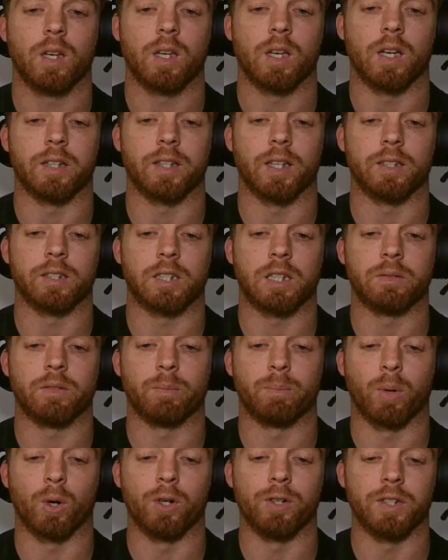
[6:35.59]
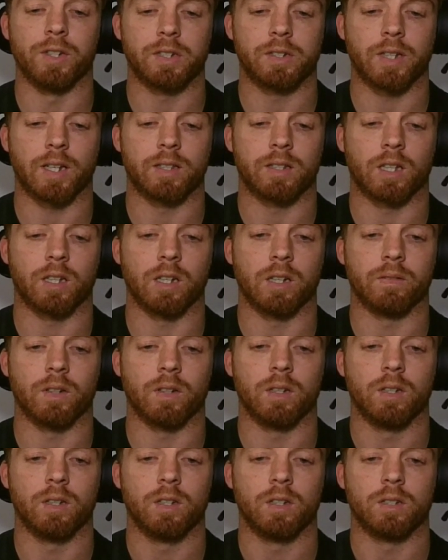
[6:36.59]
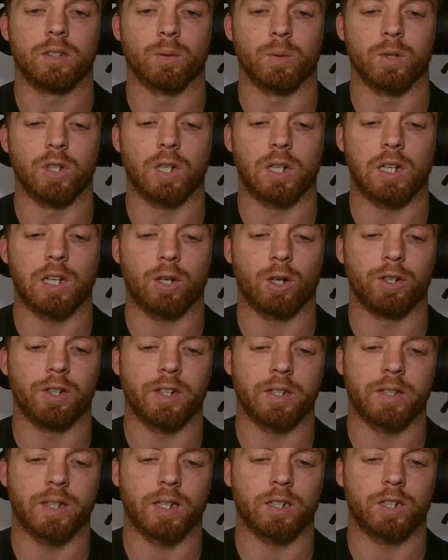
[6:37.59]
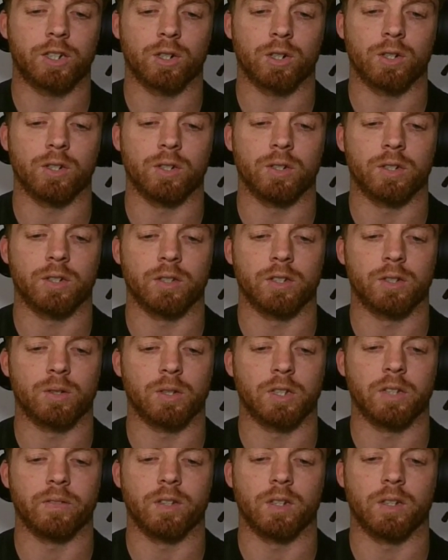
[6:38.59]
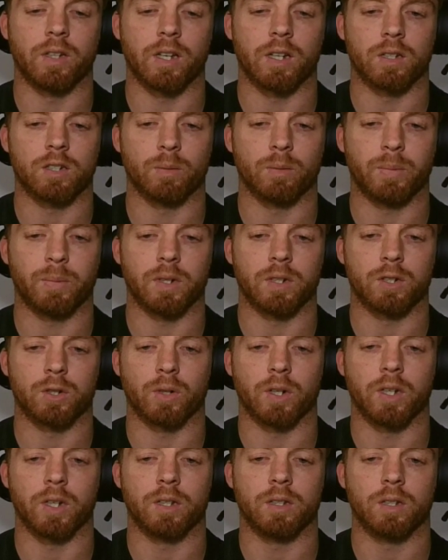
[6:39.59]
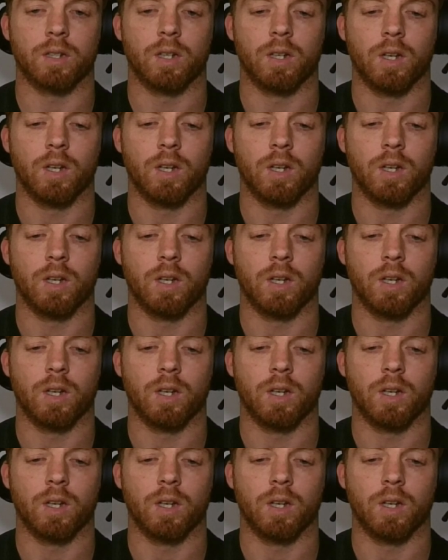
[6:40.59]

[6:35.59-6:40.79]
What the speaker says: It does give a bonus stat, however. So when you click on it, it does show you. So this will give you an extra pierce rate.